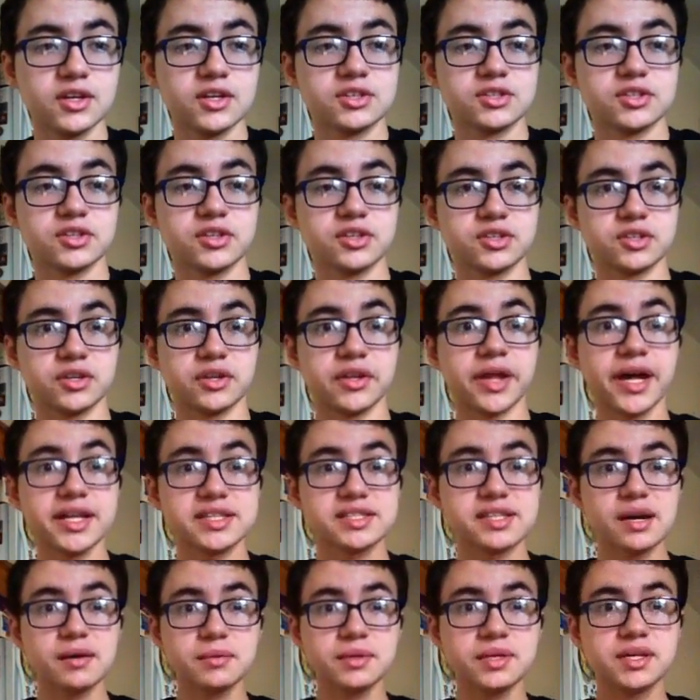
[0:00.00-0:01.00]
So
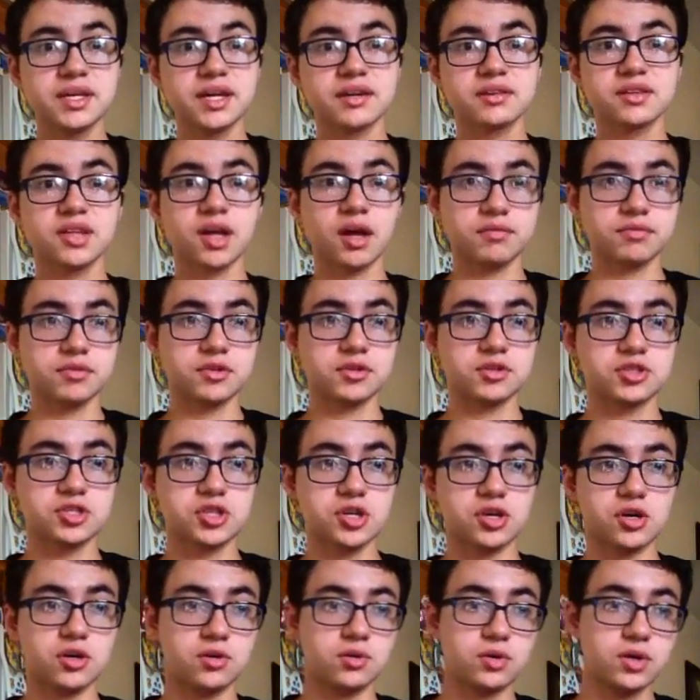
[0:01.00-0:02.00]
that's how we kicked off the
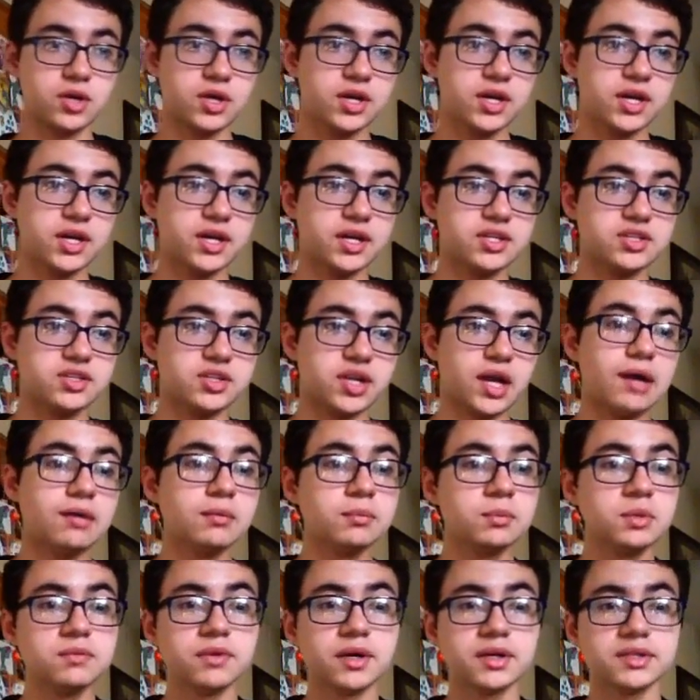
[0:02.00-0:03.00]
show. So now we
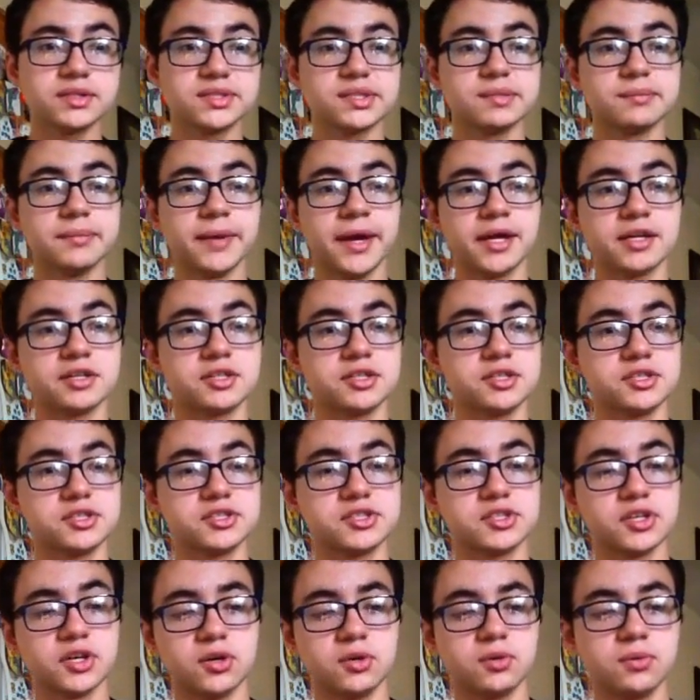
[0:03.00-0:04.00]
move on to the matches.
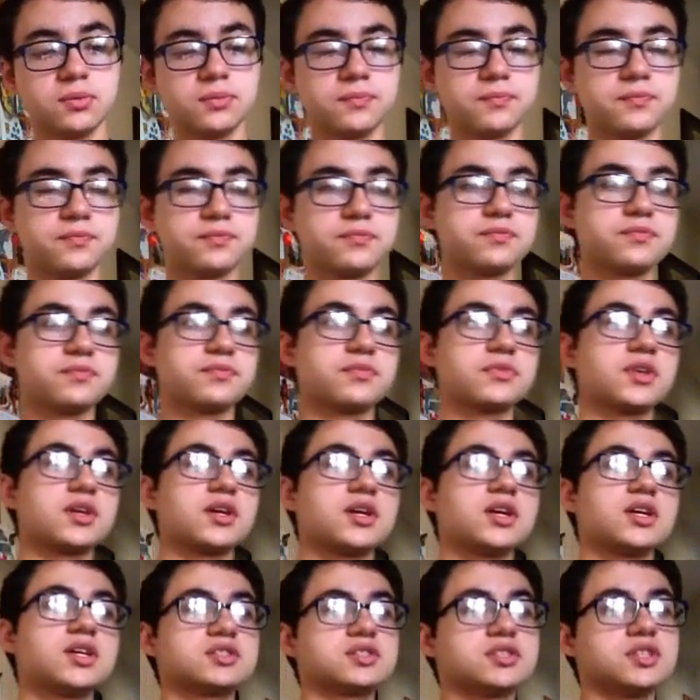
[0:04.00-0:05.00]
So
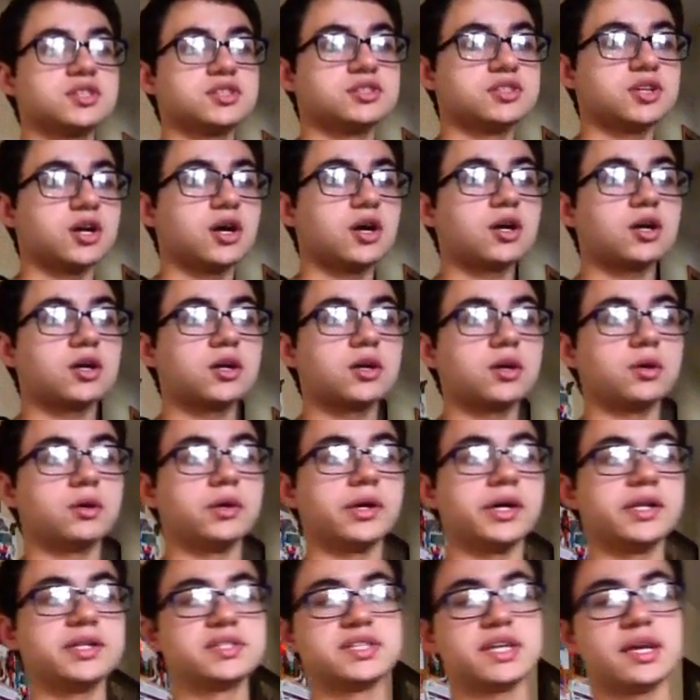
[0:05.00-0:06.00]
Cesaro
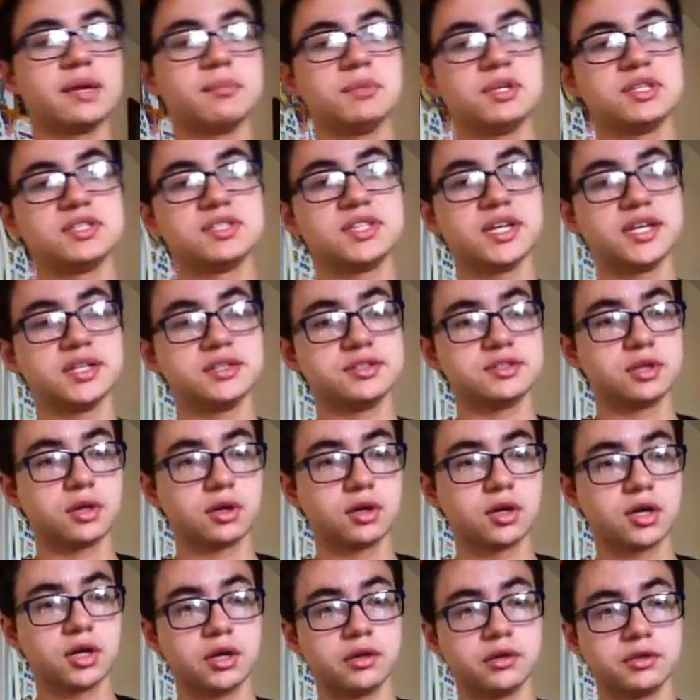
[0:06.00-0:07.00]
and Sami Zayn
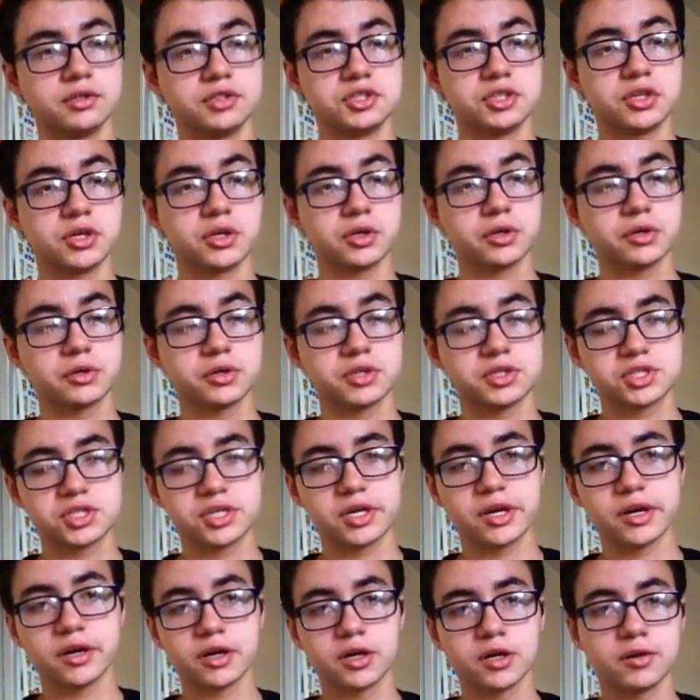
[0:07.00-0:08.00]
took on Chris
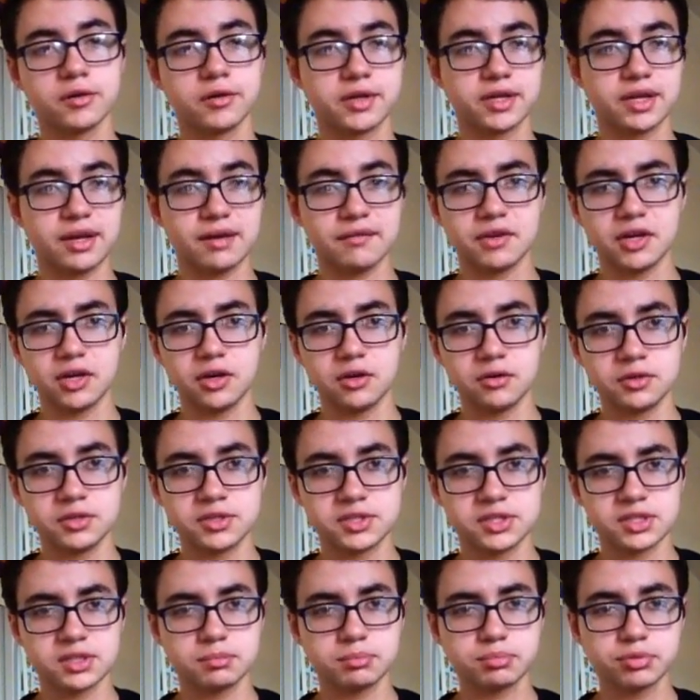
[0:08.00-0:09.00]
Jericho and Kevin
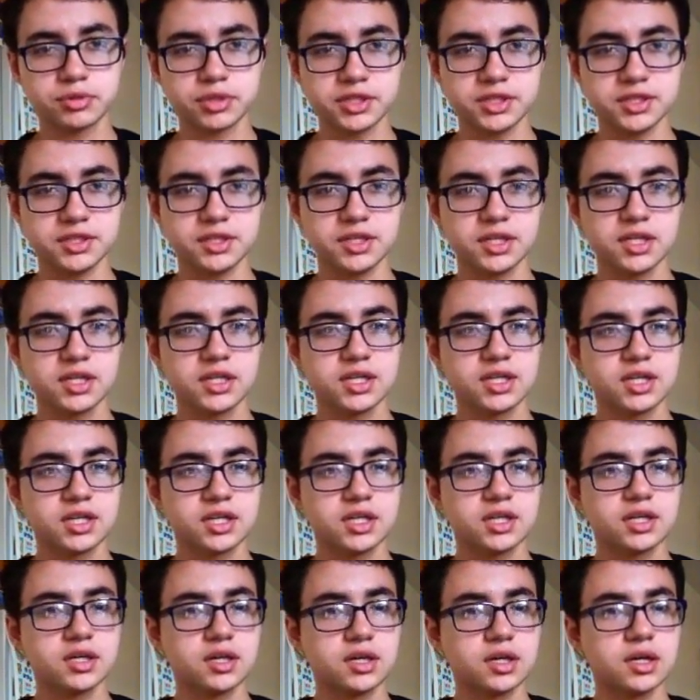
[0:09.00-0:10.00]
Owens in a pretty
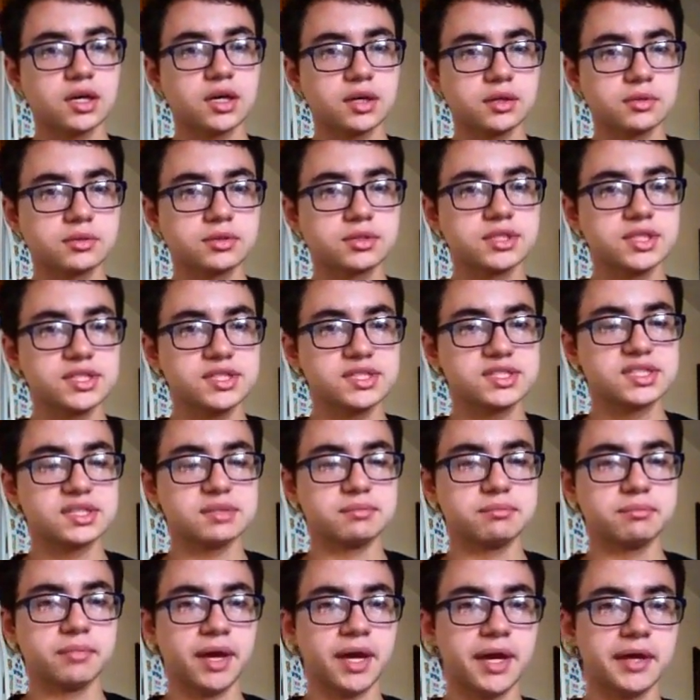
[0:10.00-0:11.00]

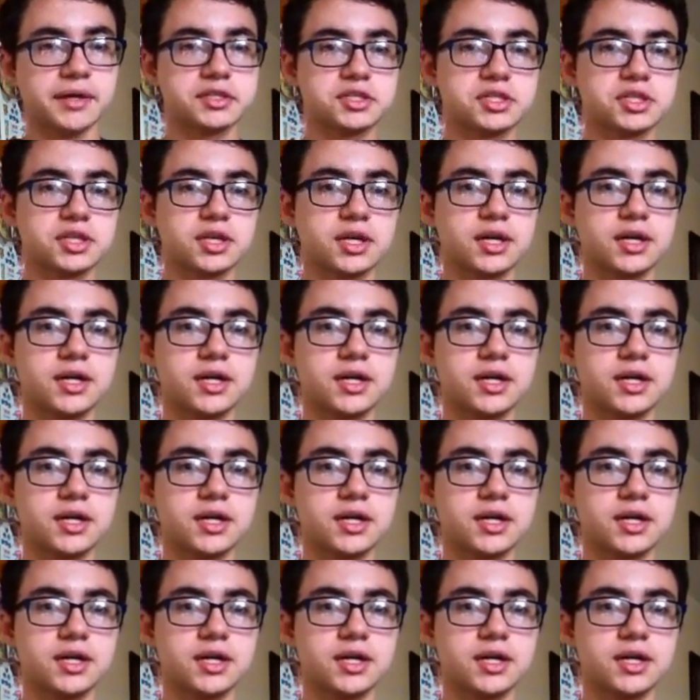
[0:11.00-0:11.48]
decent match.